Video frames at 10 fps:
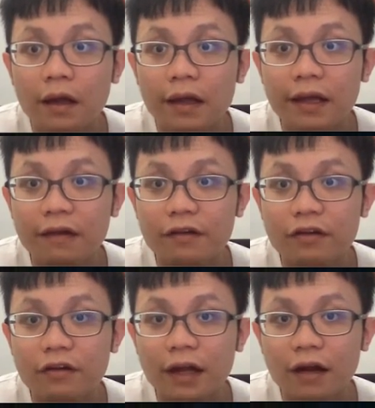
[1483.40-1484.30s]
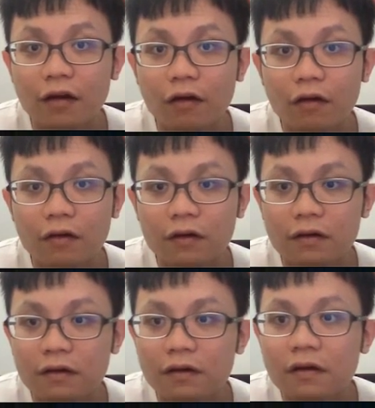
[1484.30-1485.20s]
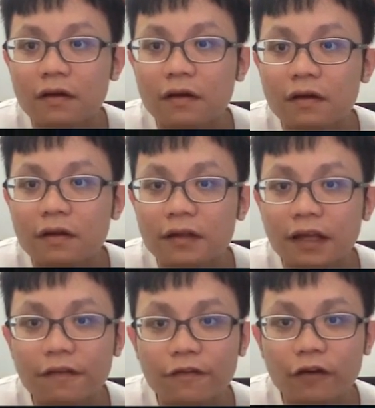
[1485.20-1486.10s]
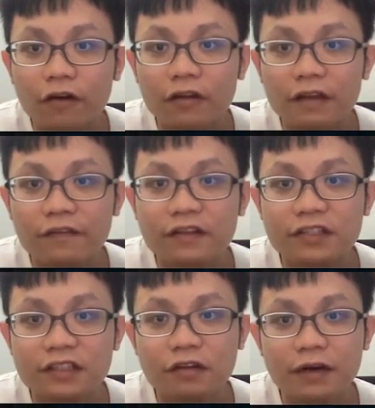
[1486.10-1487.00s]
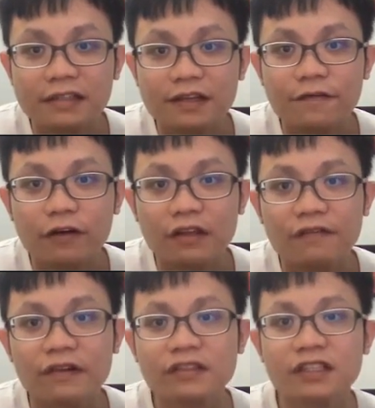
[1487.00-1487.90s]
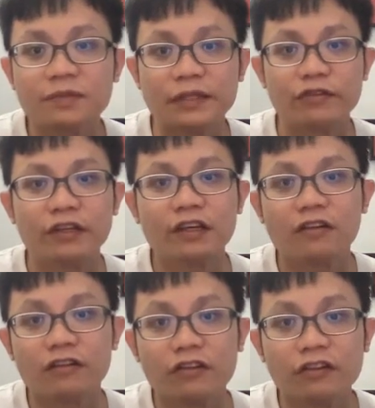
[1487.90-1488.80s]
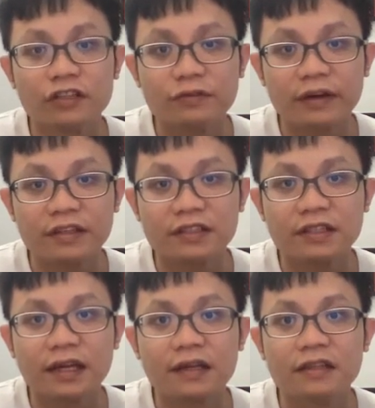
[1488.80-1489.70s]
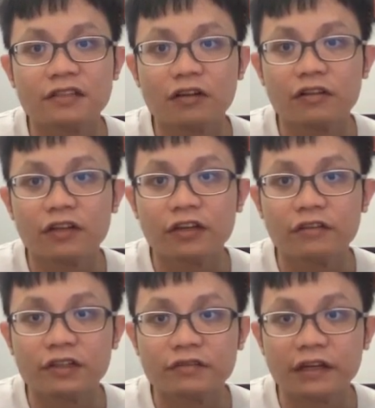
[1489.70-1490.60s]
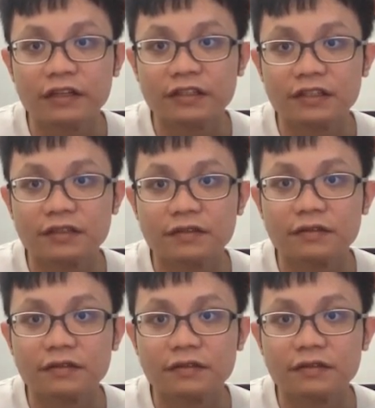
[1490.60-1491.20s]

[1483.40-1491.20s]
A haven't do that. Give 4 differences. So what is the 4 differences between continuous variation and discontinuous variation?